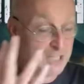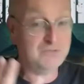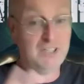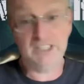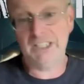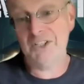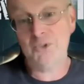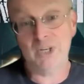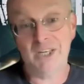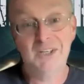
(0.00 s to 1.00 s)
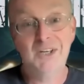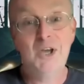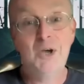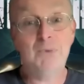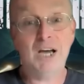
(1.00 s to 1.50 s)
that's leading into it.
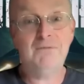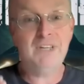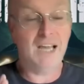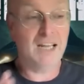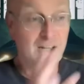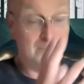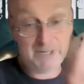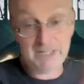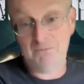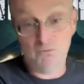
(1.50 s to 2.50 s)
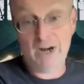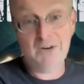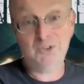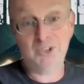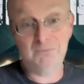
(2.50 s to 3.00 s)
But I've been
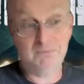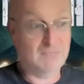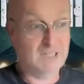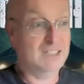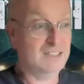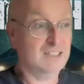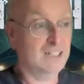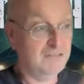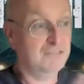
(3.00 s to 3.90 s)
Rendlesham, and it kind of affected